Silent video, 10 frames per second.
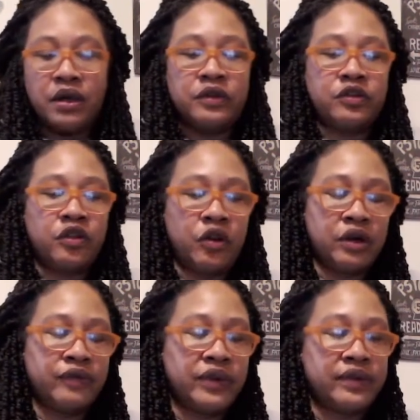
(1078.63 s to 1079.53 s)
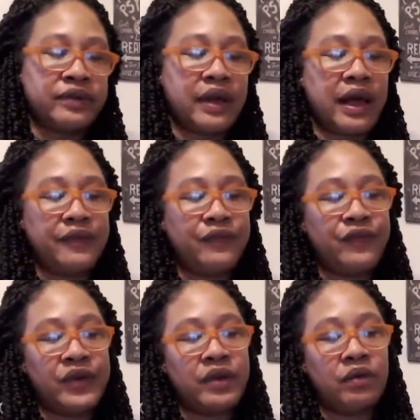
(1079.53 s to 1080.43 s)
Taurus, I
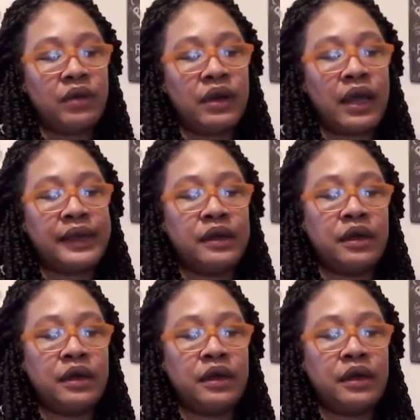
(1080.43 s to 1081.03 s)
feel like